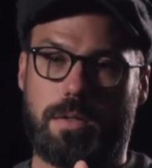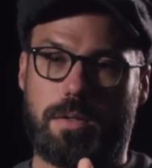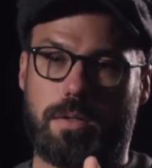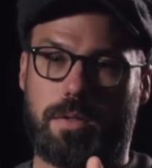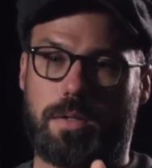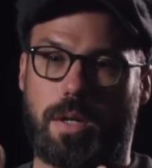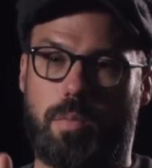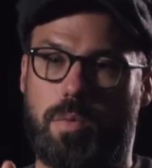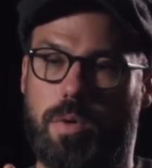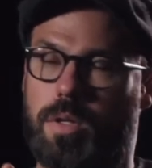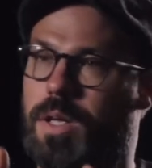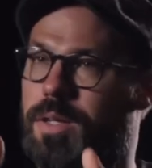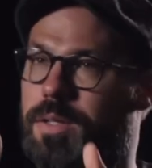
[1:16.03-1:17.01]

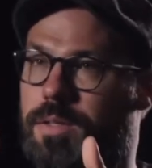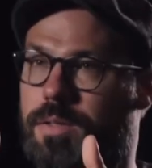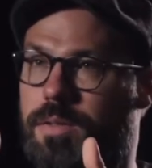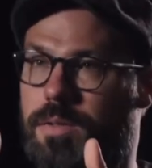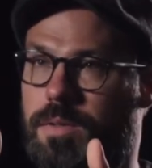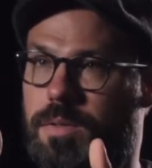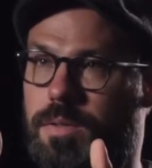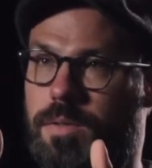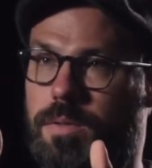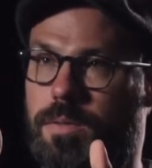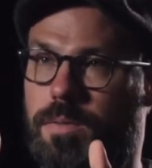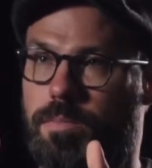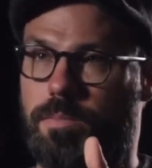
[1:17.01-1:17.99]
someone has,
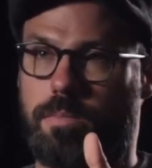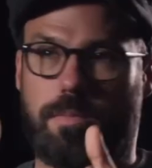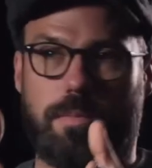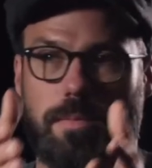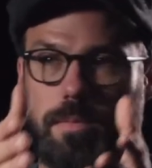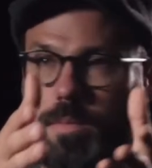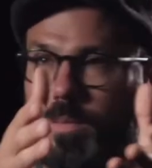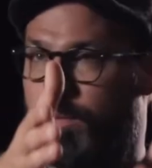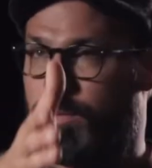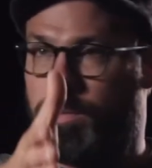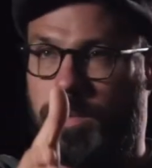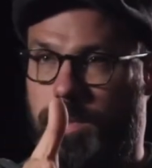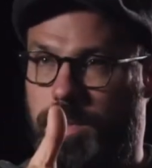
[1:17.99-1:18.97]

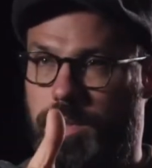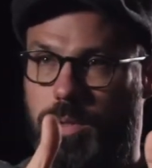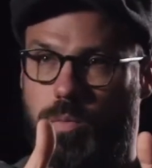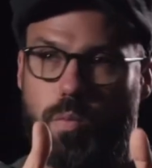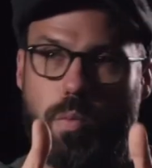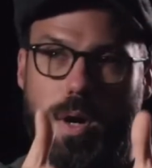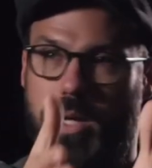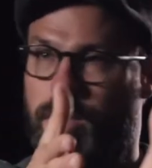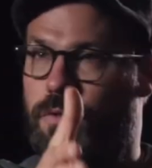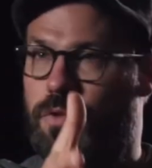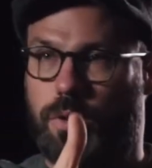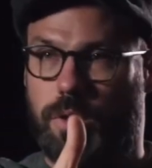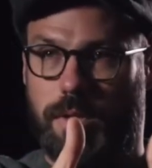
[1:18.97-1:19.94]
why they've
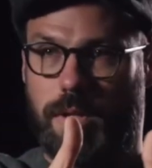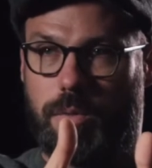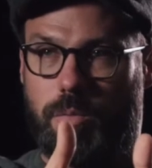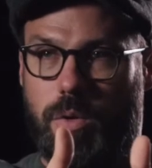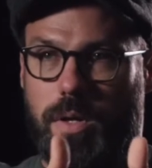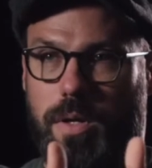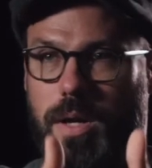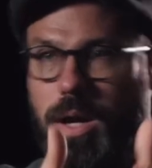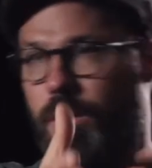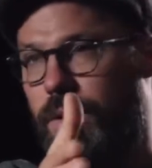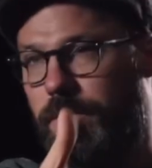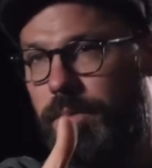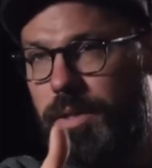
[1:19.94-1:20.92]
shot it that way, how
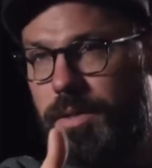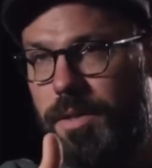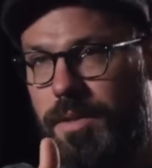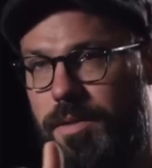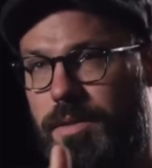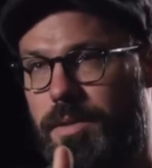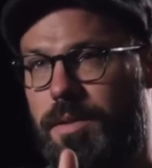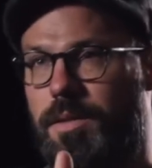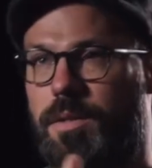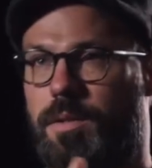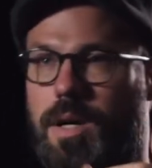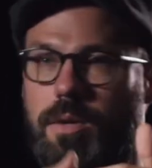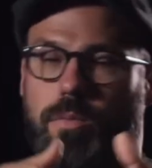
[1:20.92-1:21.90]
they've lit it, you
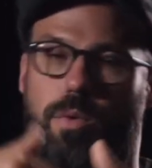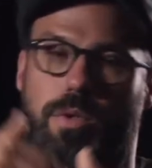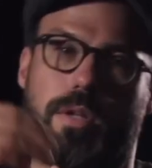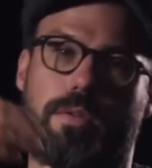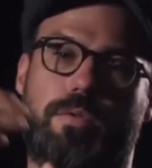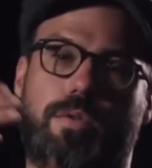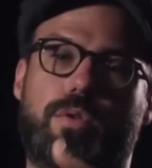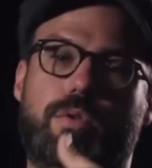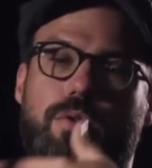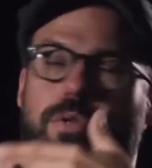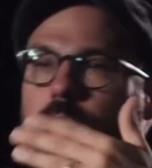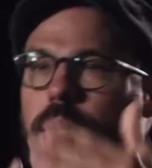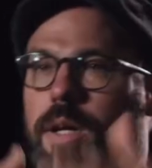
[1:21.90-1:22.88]
know, how, what they've
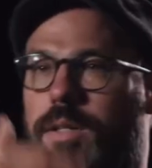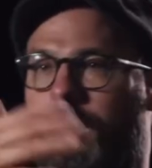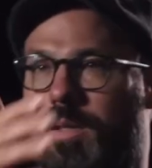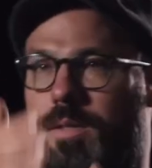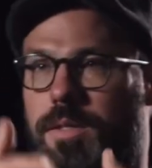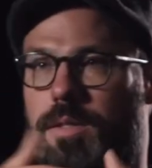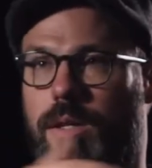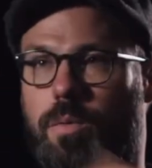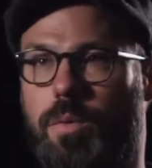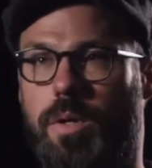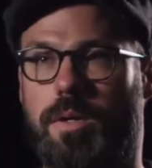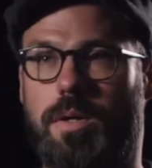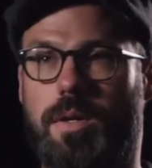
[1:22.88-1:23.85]
used to light that scene that
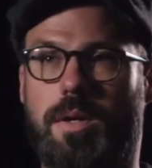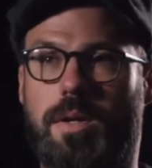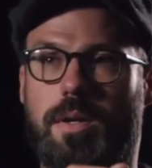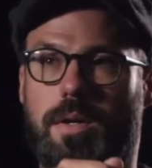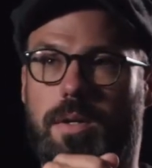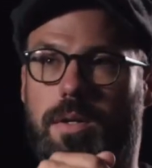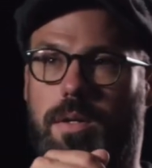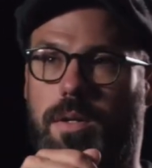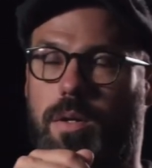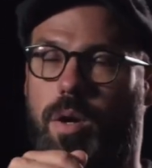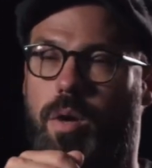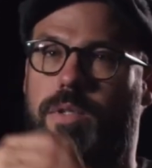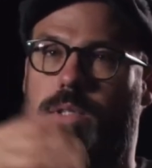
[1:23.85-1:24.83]
way.
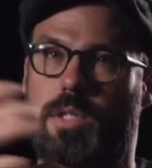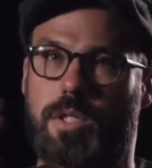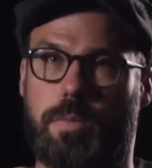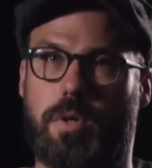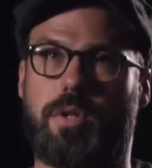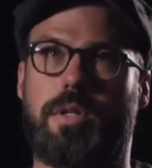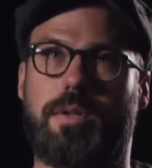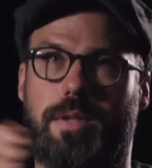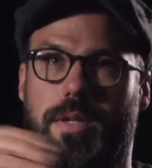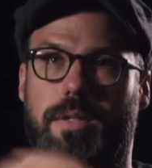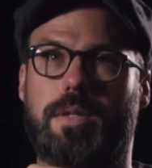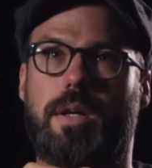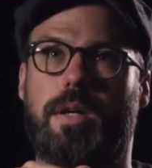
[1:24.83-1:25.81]
Obviously, especially
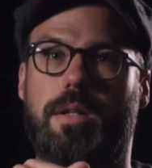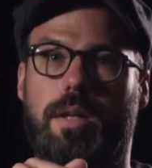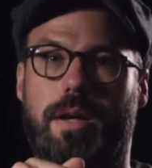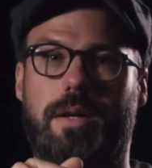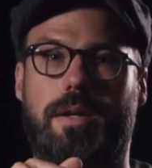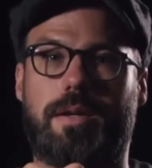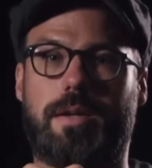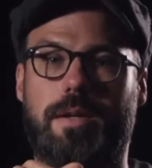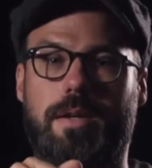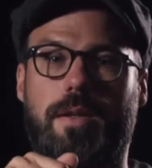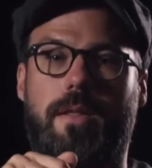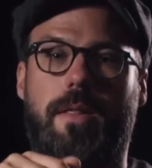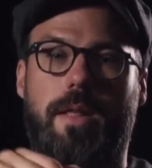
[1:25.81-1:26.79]
things that I like,
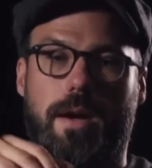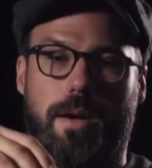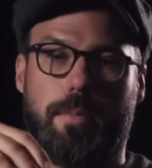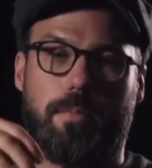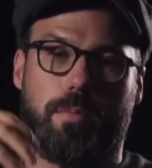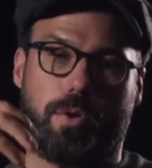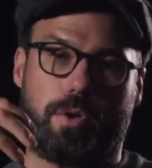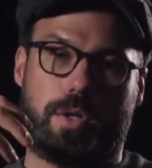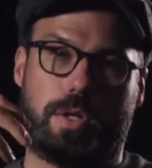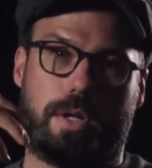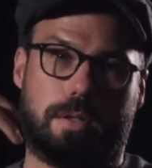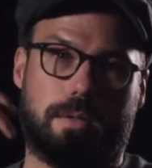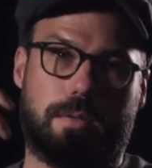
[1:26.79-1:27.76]
I'm
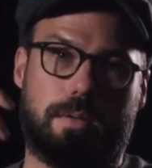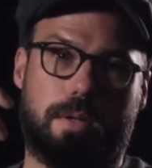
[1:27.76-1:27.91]
watching it